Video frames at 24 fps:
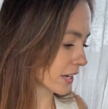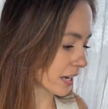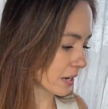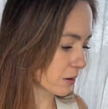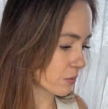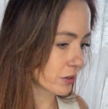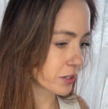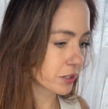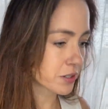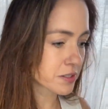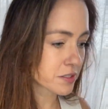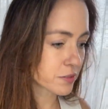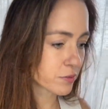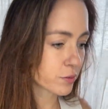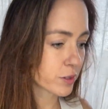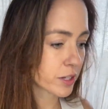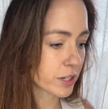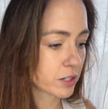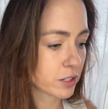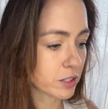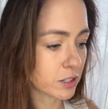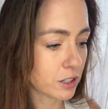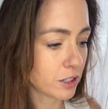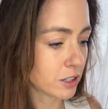Okay, what else have
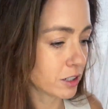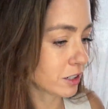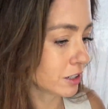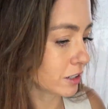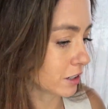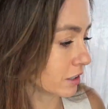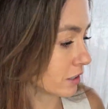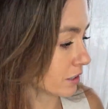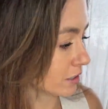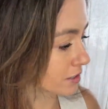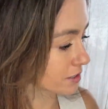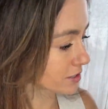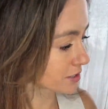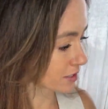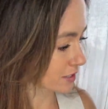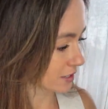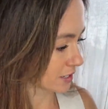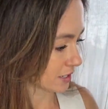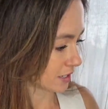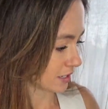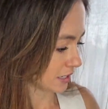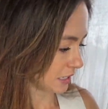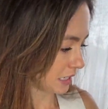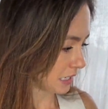we got?
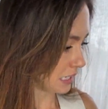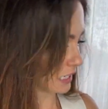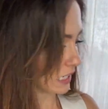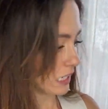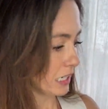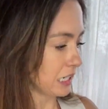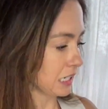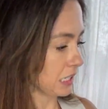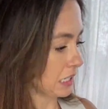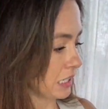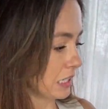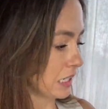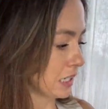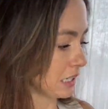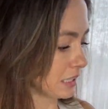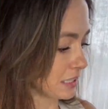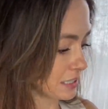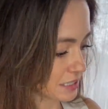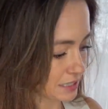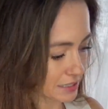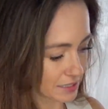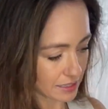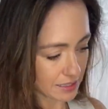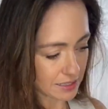Oh,
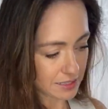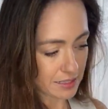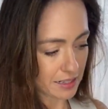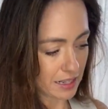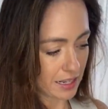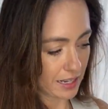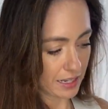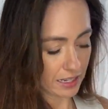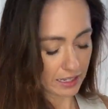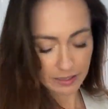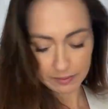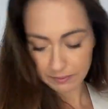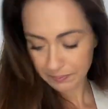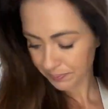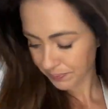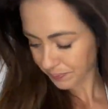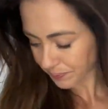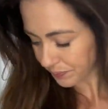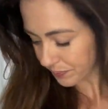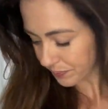this is exciting.